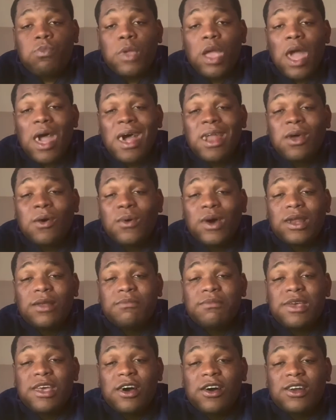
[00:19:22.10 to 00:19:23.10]
I don't want to
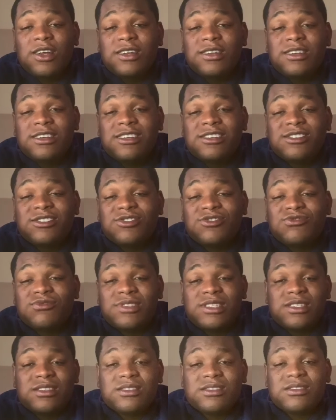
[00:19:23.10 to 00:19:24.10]
be out in these
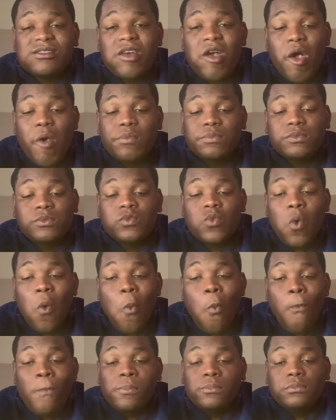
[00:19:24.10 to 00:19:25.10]
streets
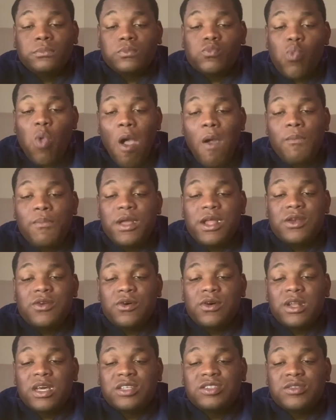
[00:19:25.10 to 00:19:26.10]
be
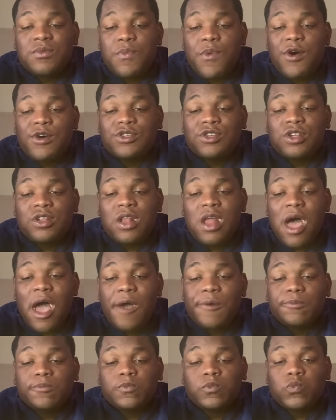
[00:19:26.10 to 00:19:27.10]
known as the person
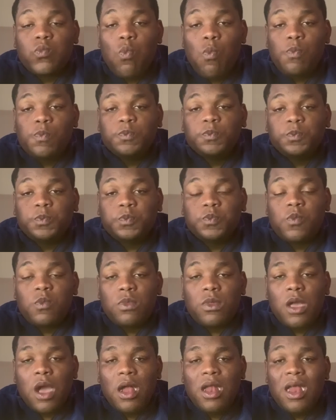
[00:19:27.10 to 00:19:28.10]
that
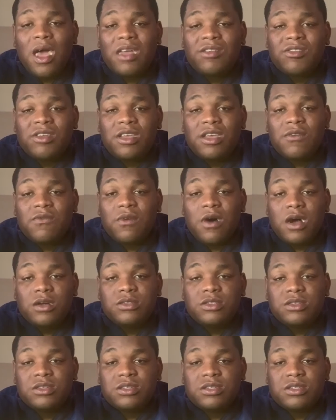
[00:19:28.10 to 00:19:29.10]
like to give
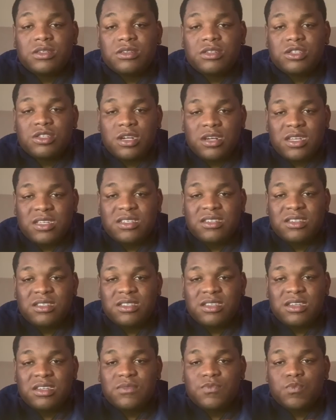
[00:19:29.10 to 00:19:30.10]

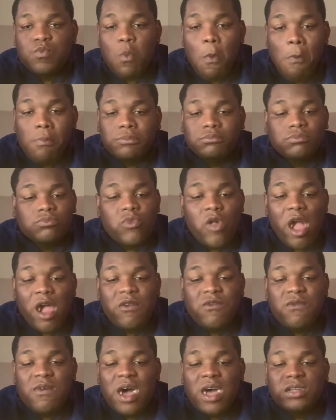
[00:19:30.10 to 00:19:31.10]
unsolicited
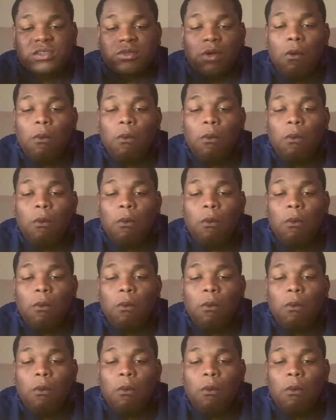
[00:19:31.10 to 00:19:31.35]
advice.